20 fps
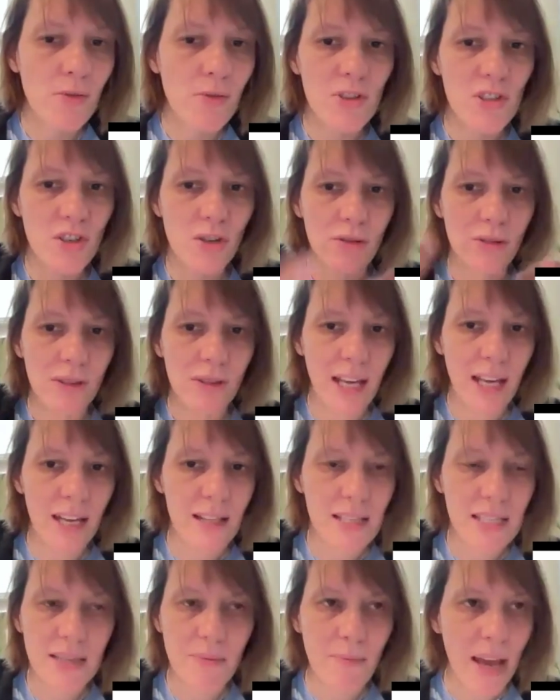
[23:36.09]
which
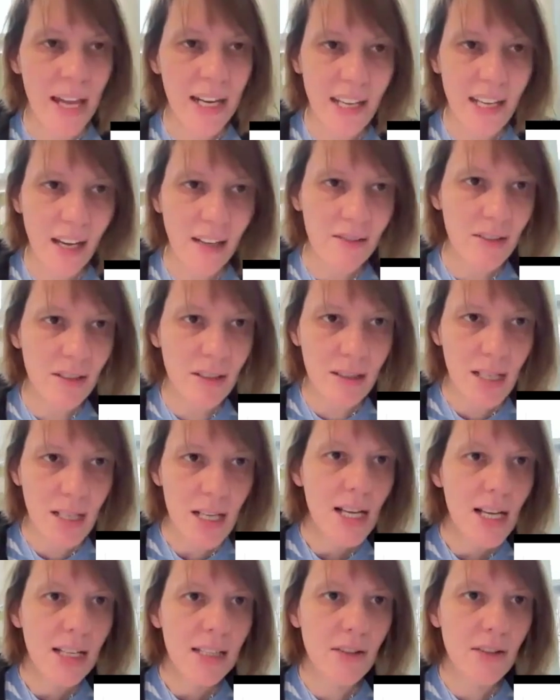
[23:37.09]
contains many other
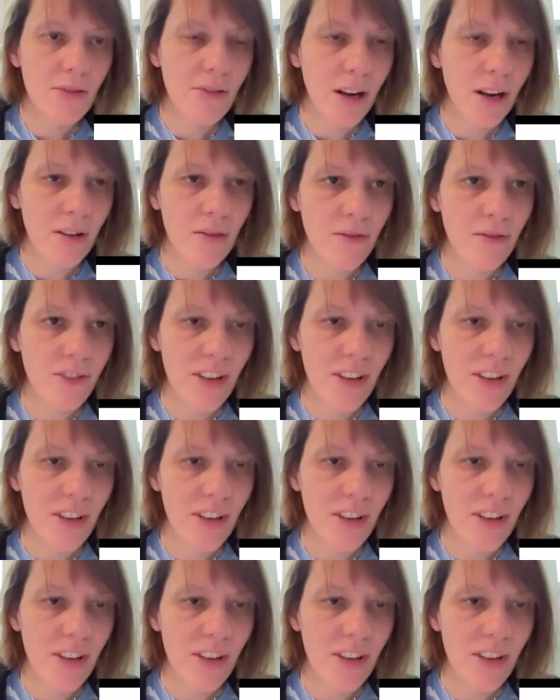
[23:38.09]
different